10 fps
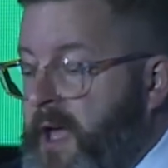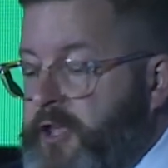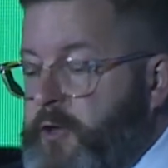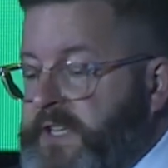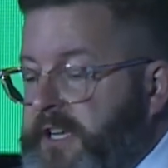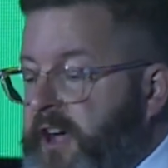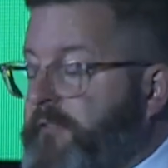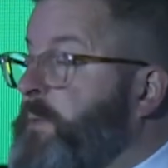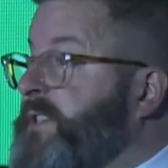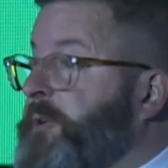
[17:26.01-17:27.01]
using
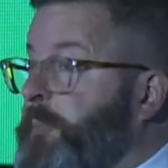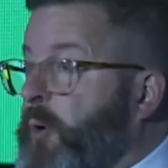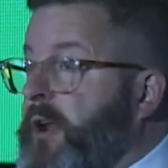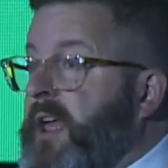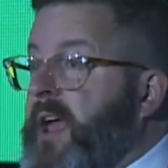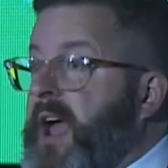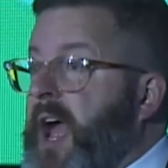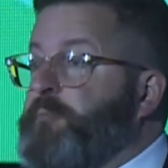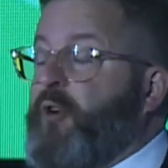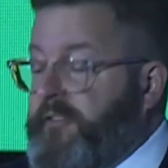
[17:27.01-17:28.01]
government support
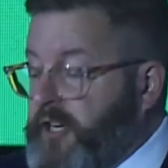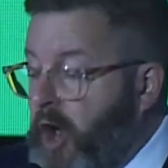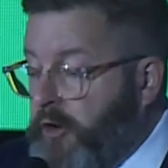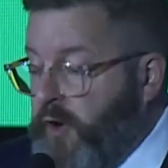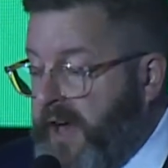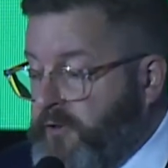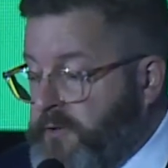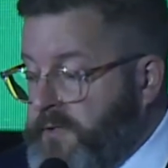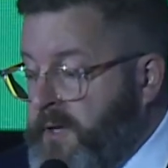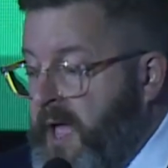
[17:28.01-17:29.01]
and private contractors.